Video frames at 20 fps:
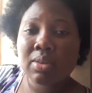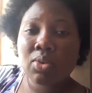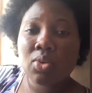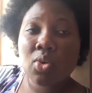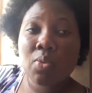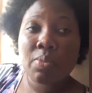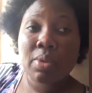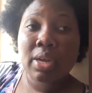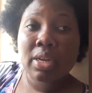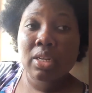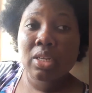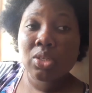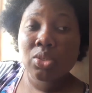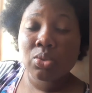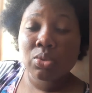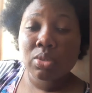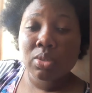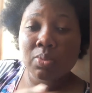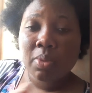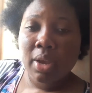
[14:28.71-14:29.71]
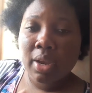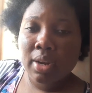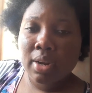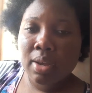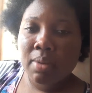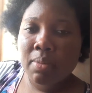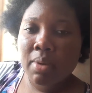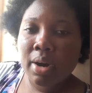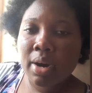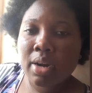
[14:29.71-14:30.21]
oh, me I disrespect
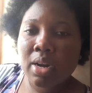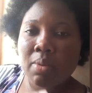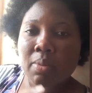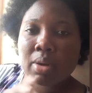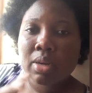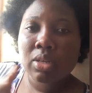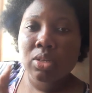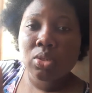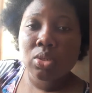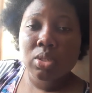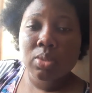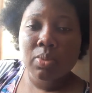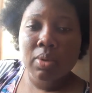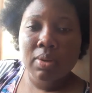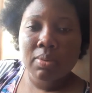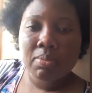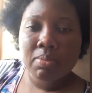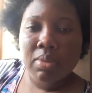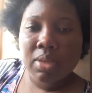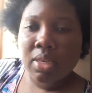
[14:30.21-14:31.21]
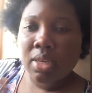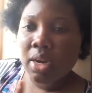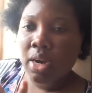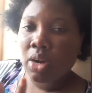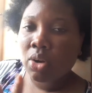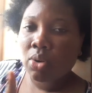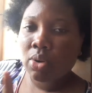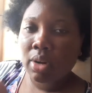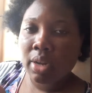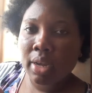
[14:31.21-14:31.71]
them or them I disrespect me or
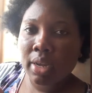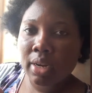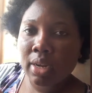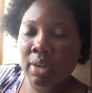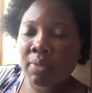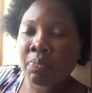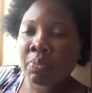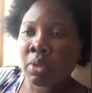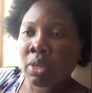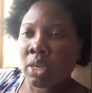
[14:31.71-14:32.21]
not like that.